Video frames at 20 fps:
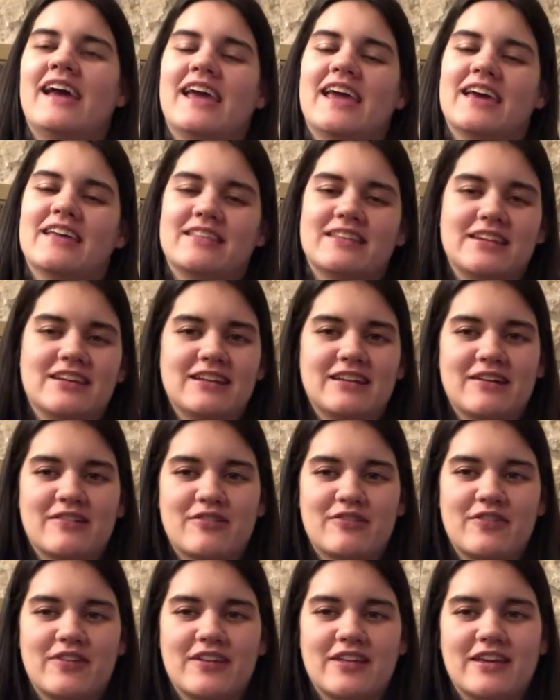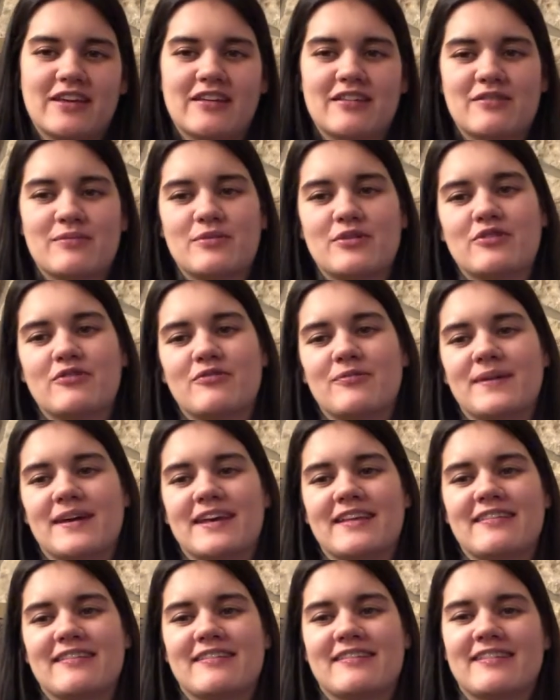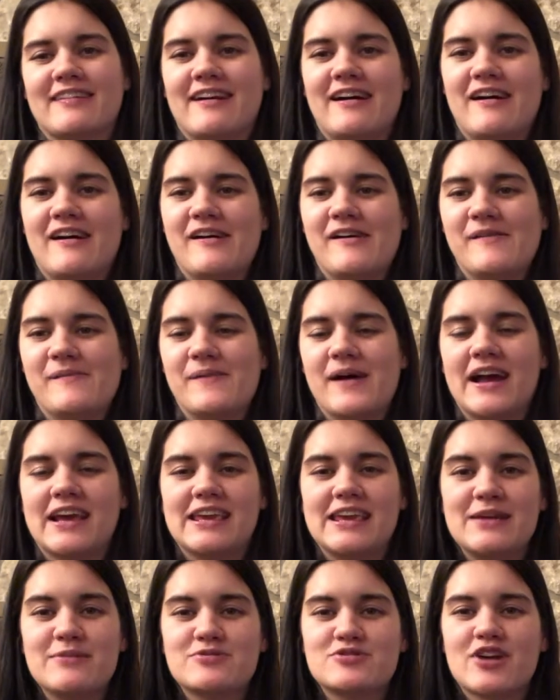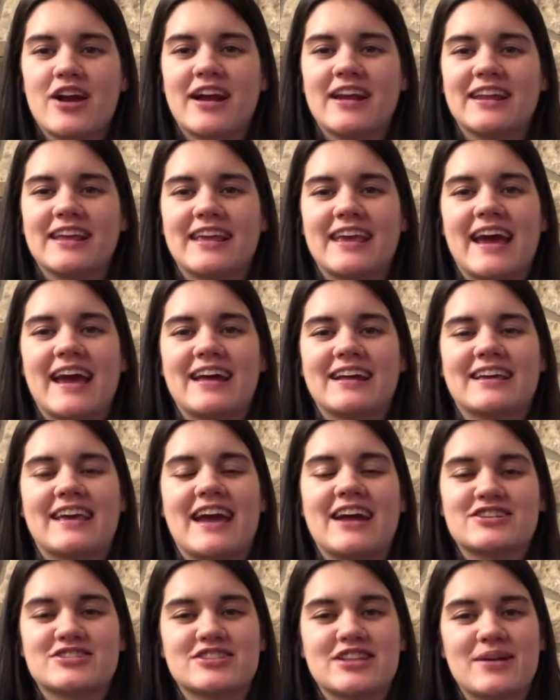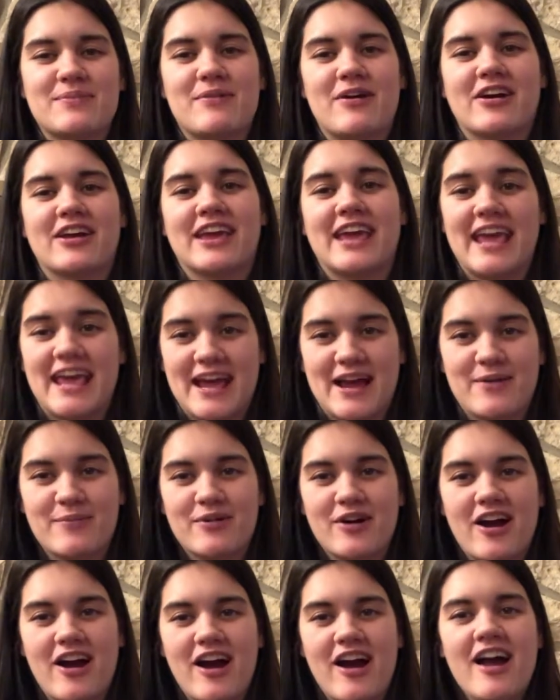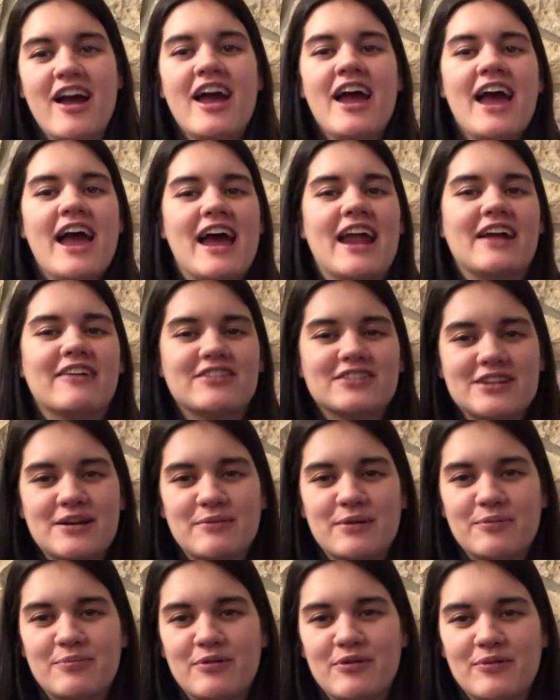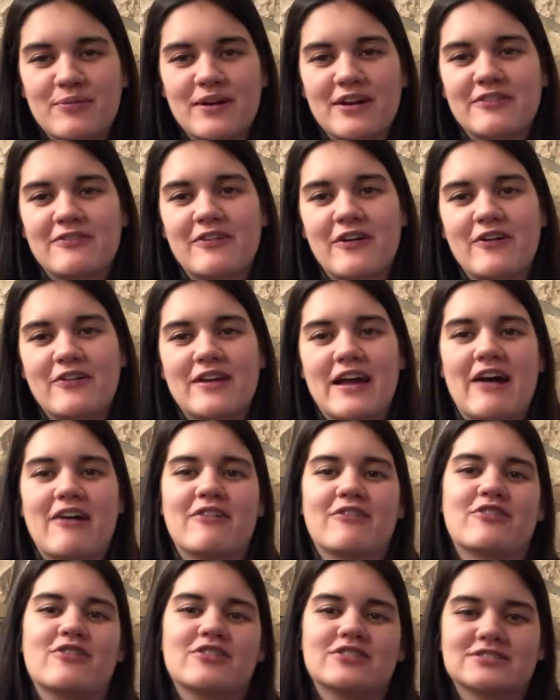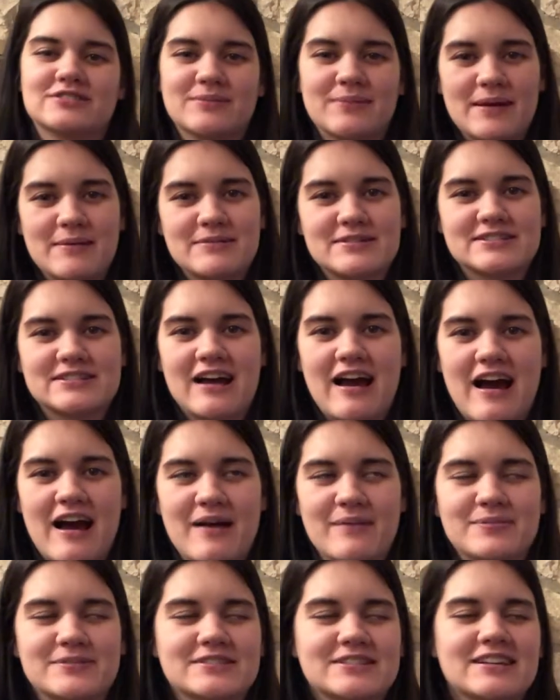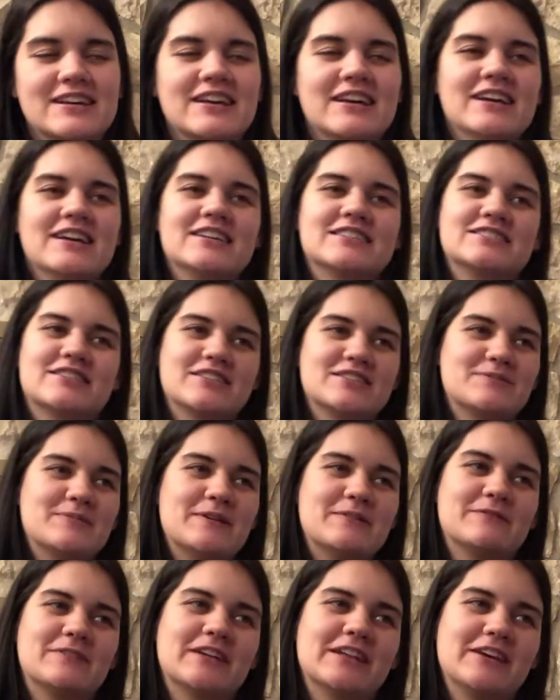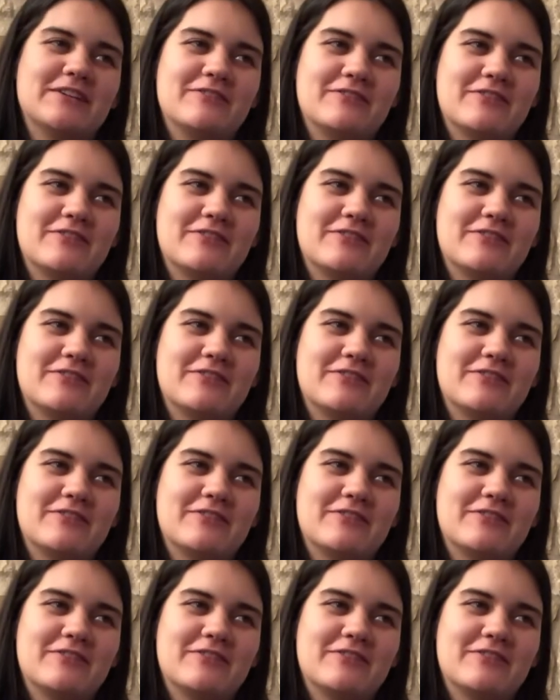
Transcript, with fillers: Anthony loves feeling his movements. Um, I keep trying to get catch them on camera, and every time I pull my phone out, of course, the baby stops. So it's been really